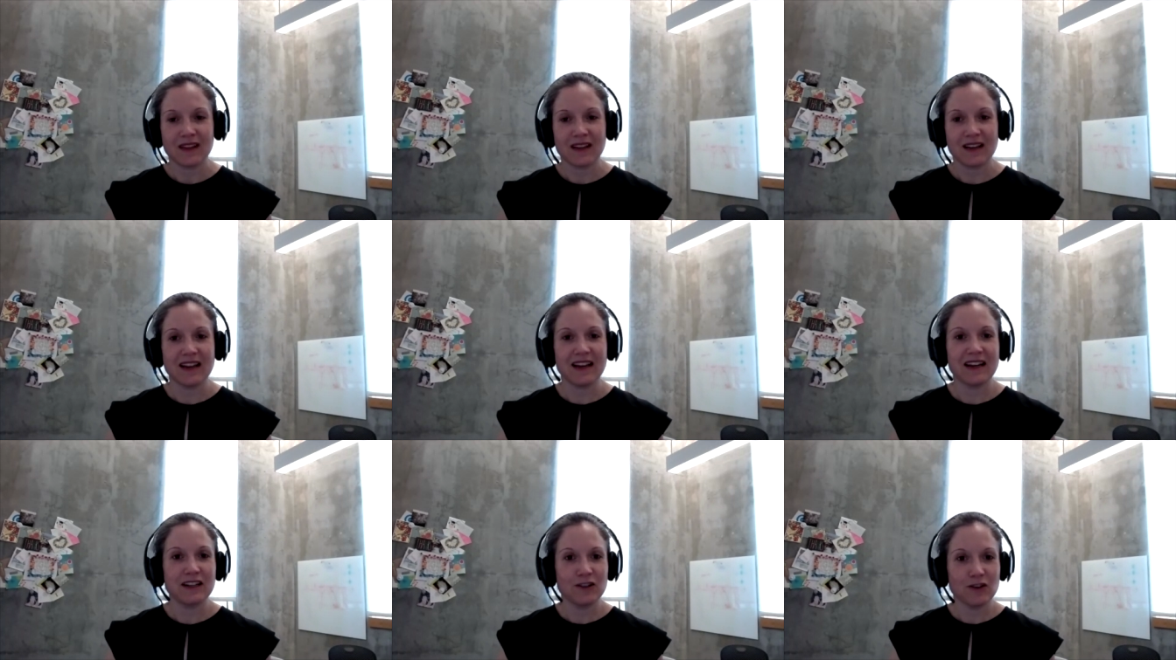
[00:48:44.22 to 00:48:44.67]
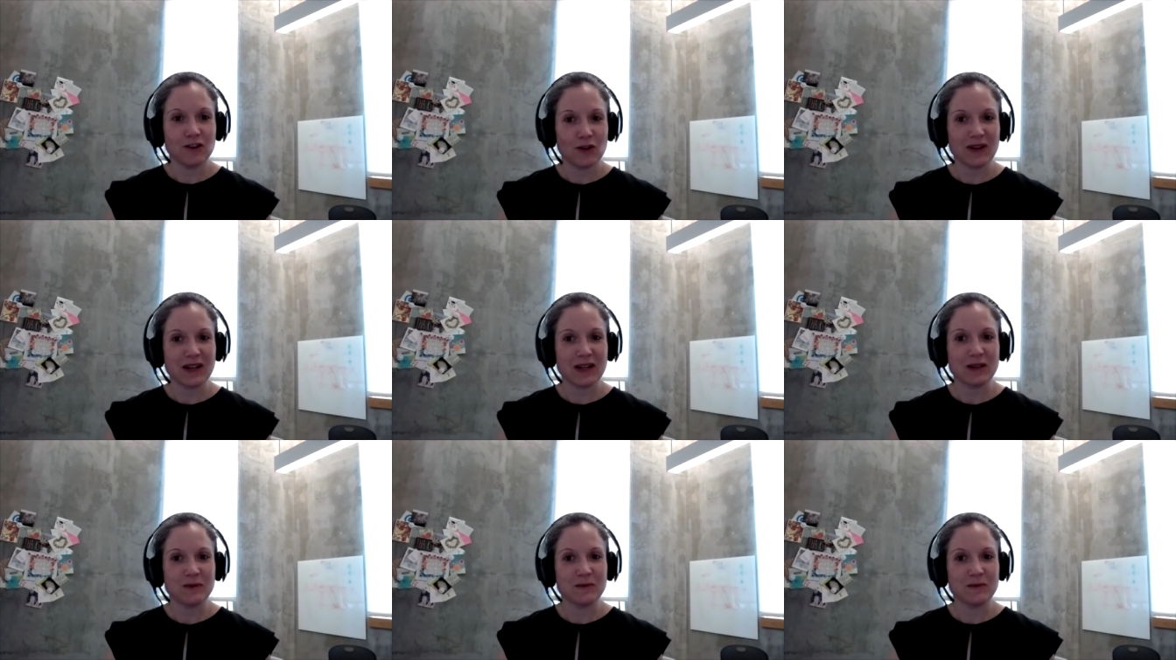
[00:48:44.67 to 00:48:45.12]
I know
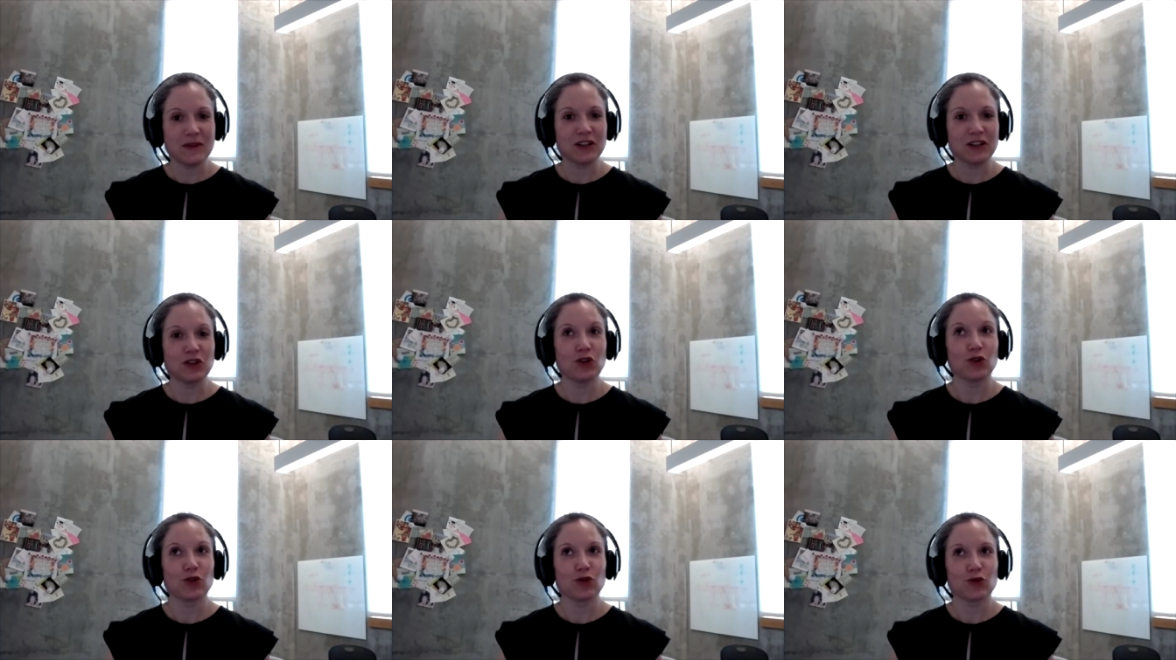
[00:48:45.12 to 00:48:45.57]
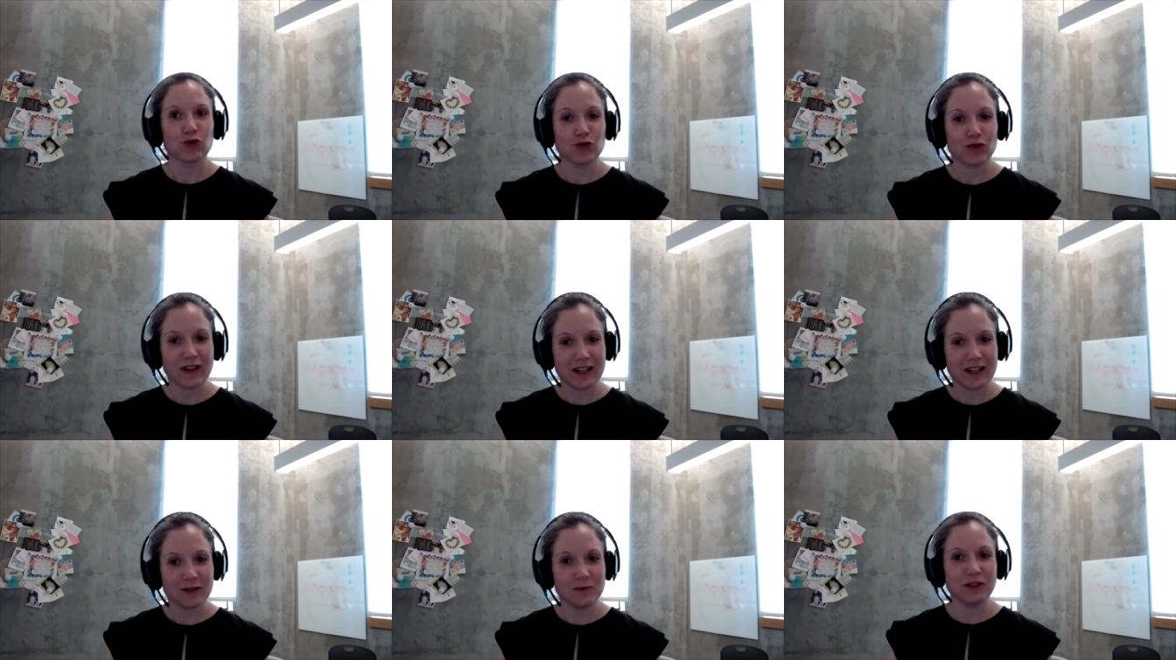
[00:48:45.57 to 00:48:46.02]
I am
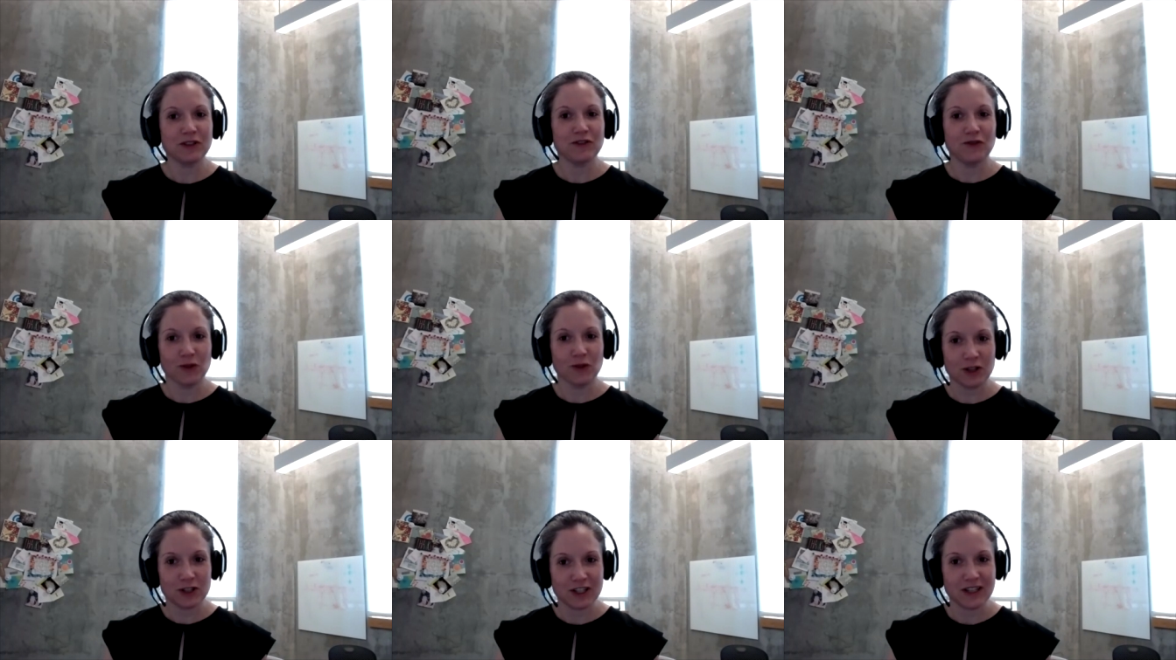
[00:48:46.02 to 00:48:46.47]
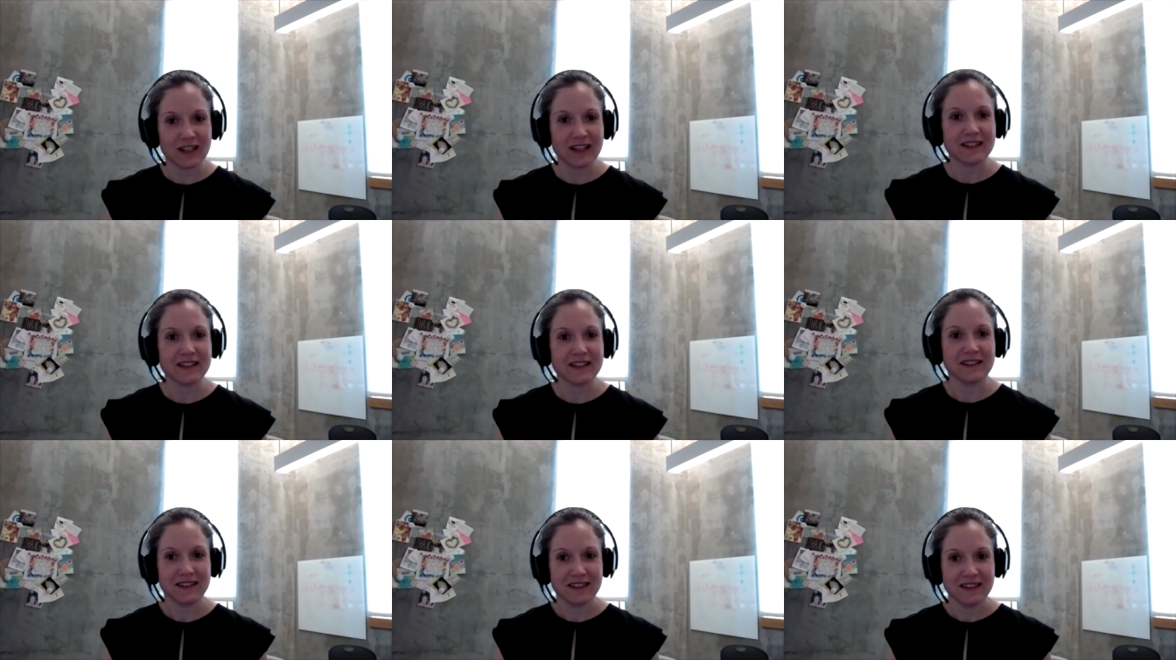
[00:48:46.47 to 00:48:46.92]
incredibly fortunate